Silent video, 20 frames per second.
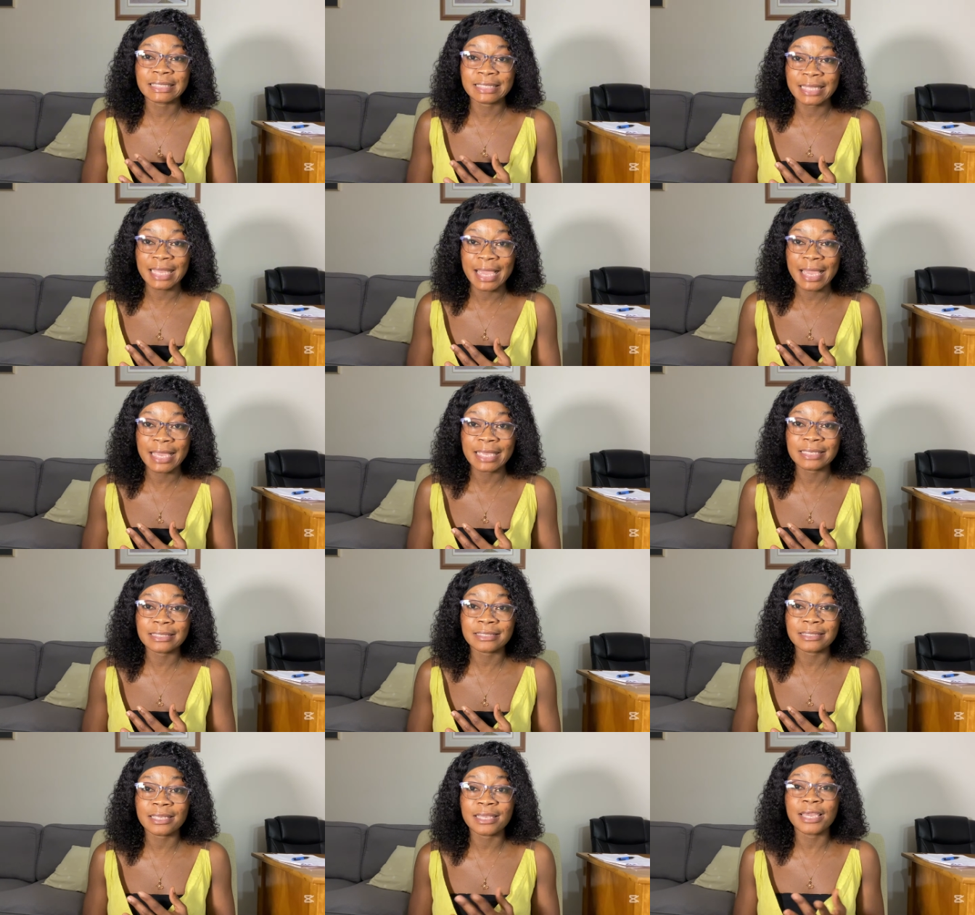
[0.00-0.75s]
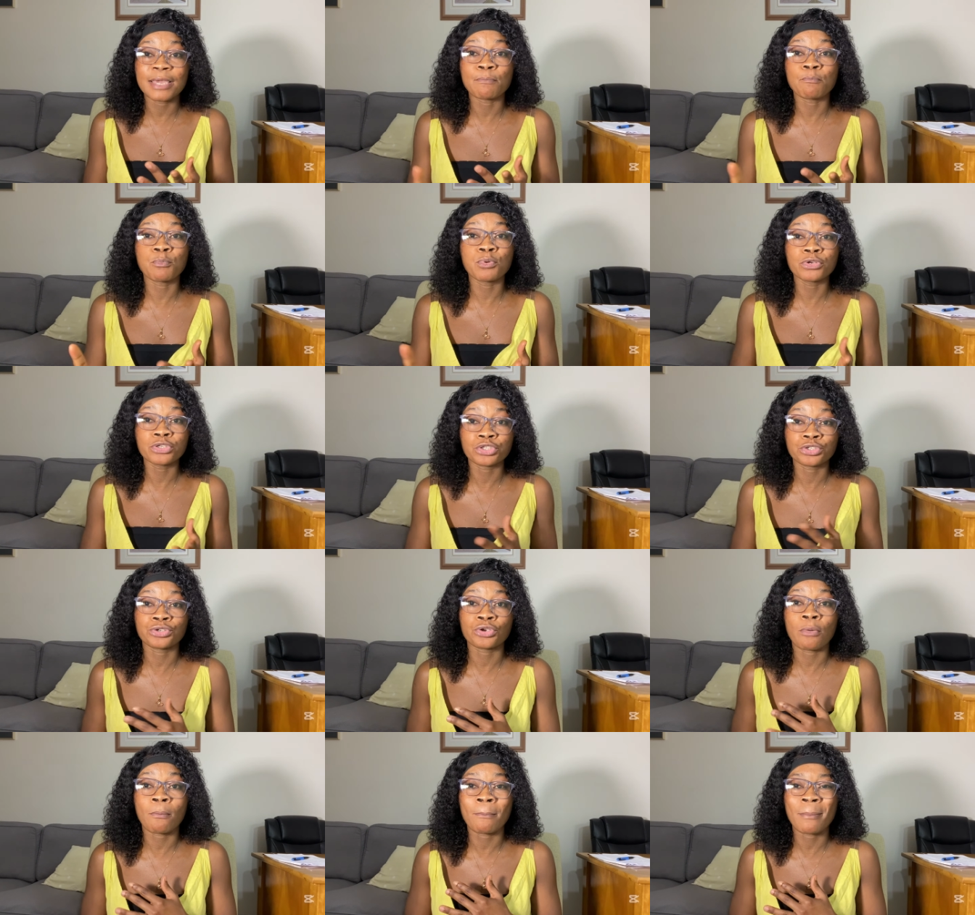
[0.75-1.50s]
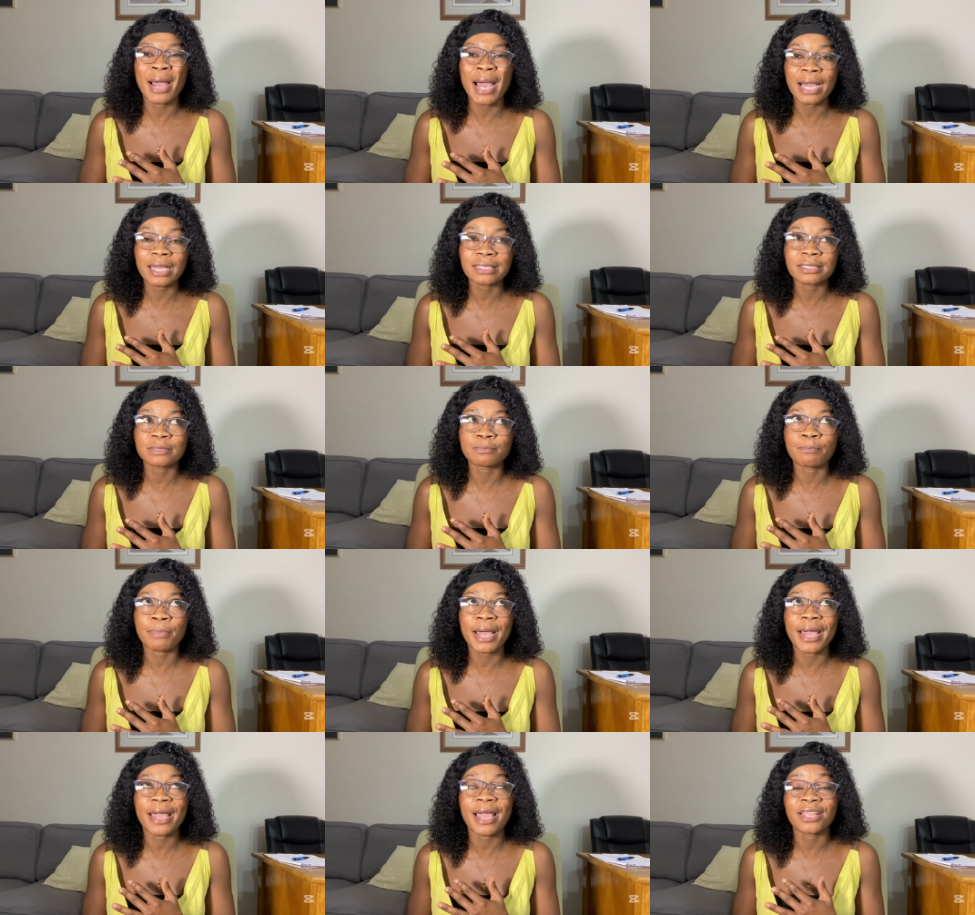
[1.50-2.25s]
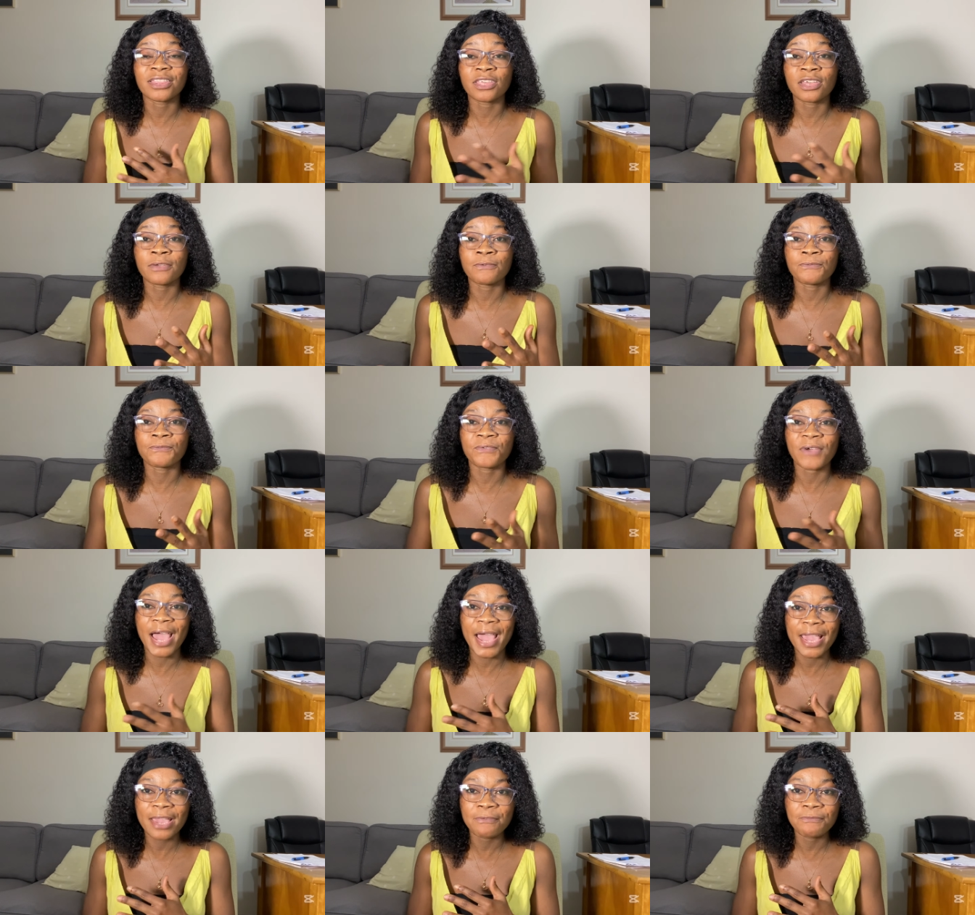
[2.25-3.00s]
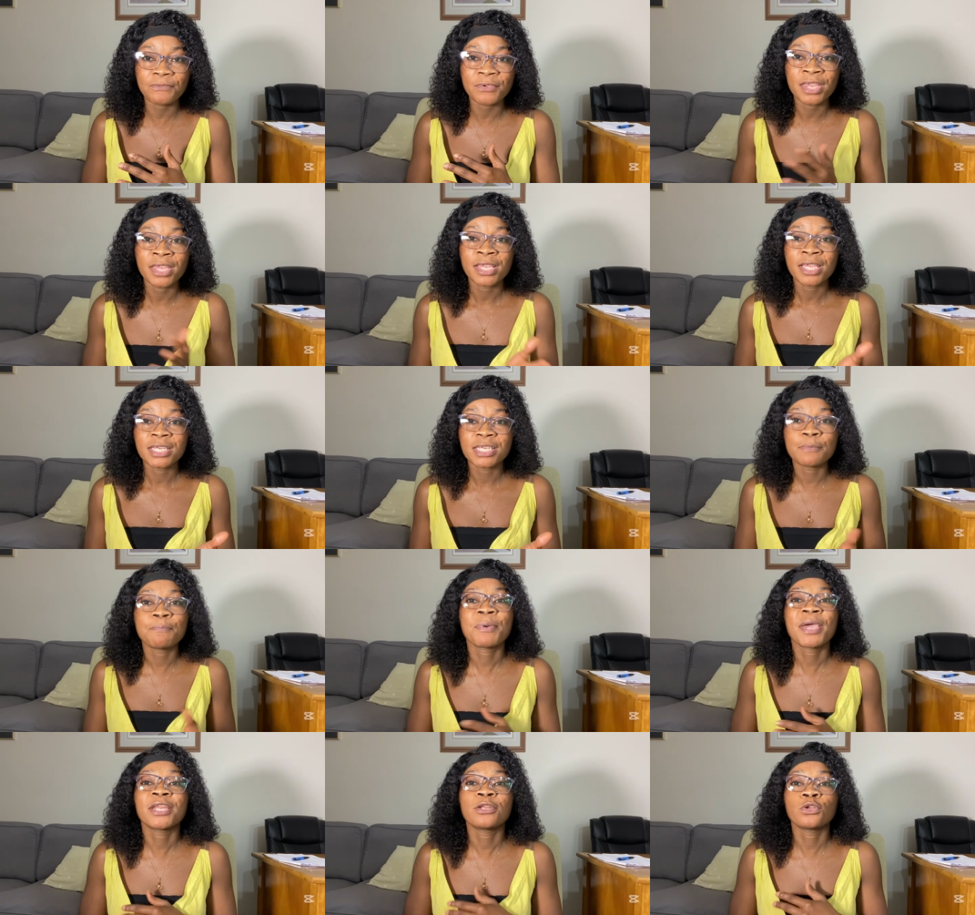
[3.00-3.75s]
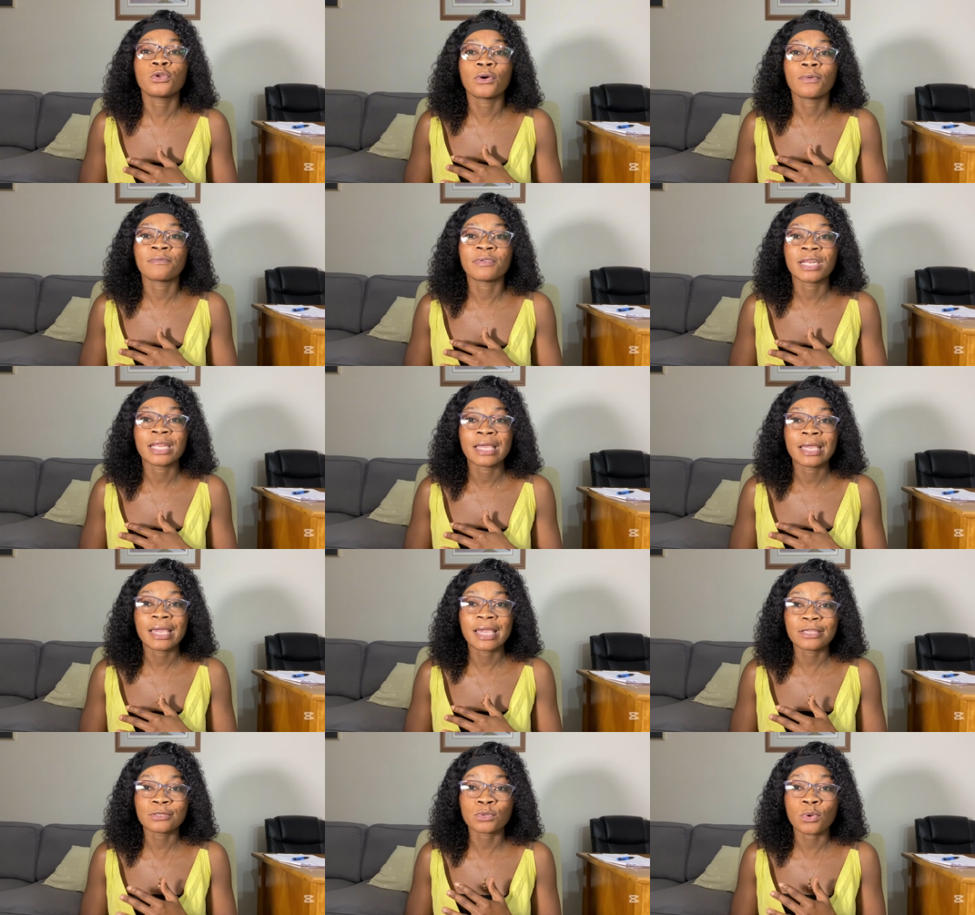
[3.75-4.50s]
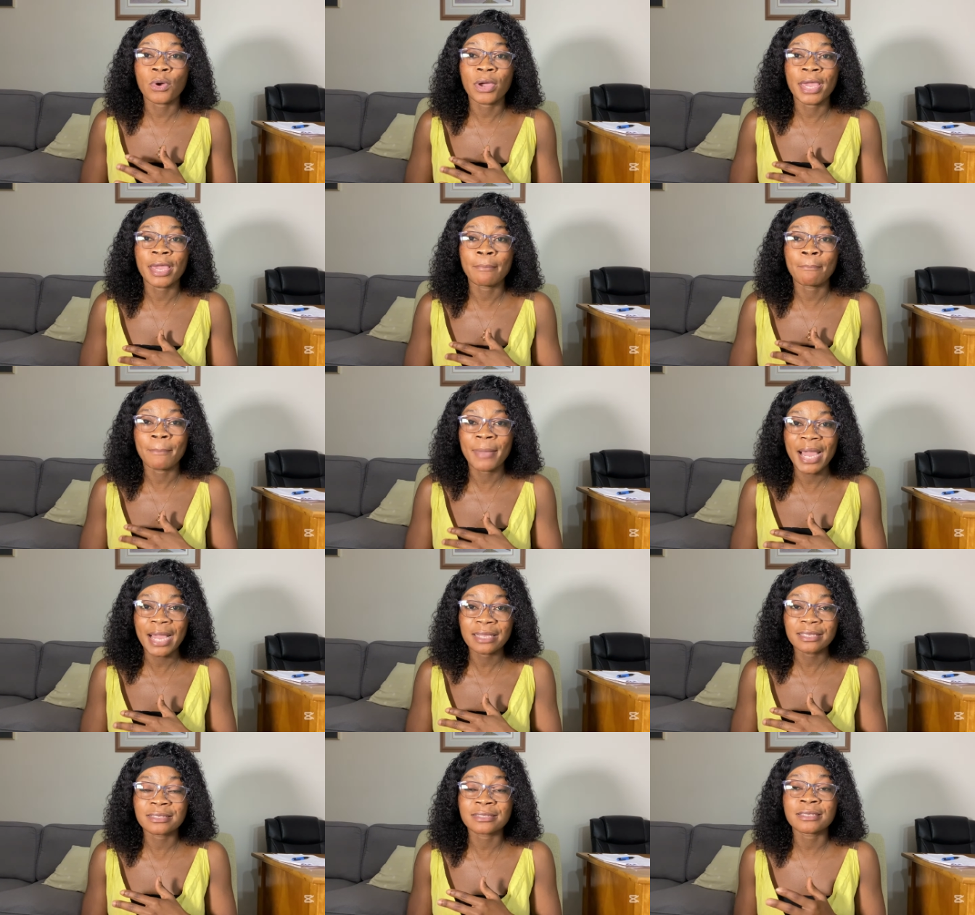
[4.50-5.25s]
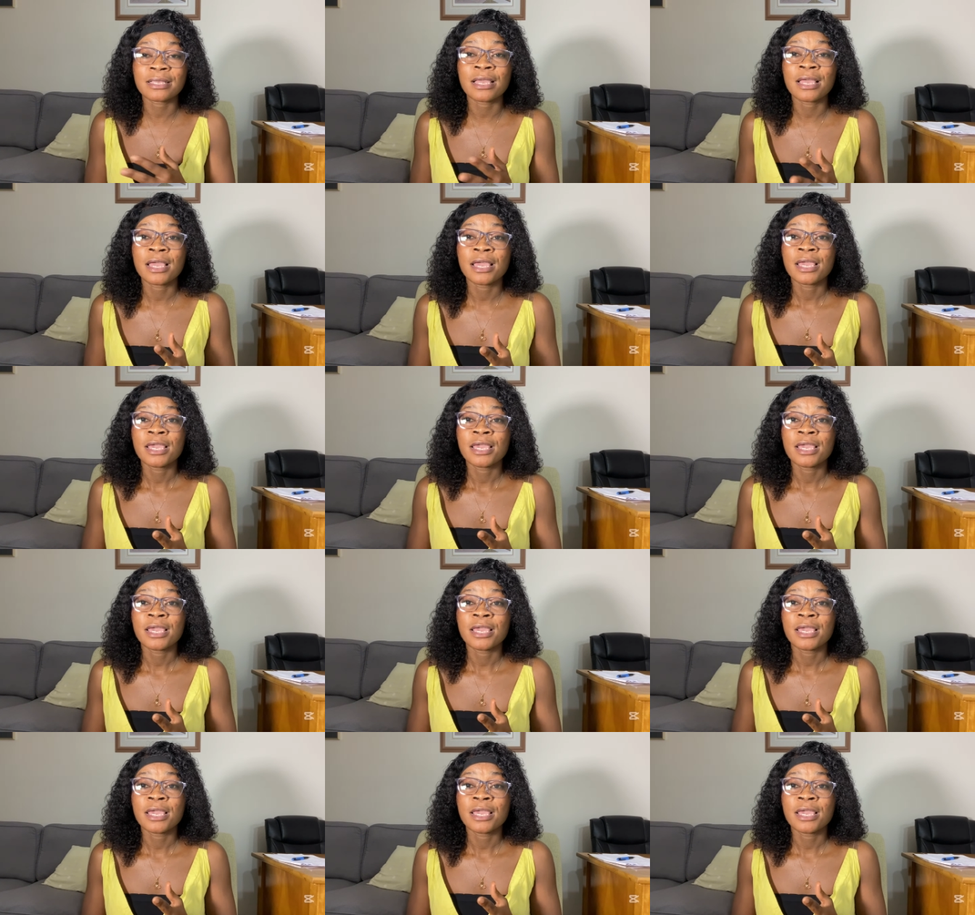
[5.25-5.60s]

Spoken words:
test, it boosts your marks by I think 5 depending on his or her marks.